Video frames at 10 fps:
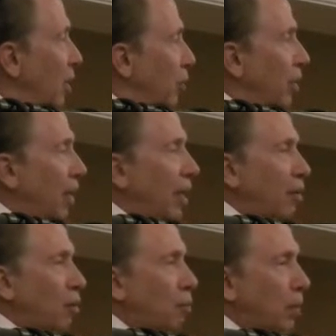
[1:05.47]
So I'd like
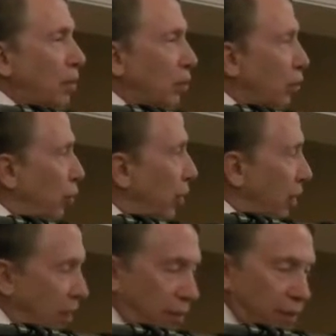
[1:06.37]
you to please enjoy the
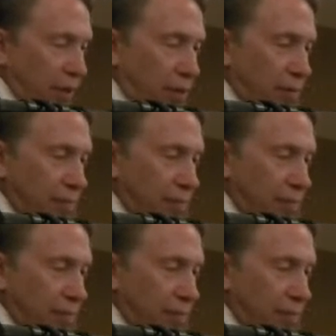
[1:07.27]
next video.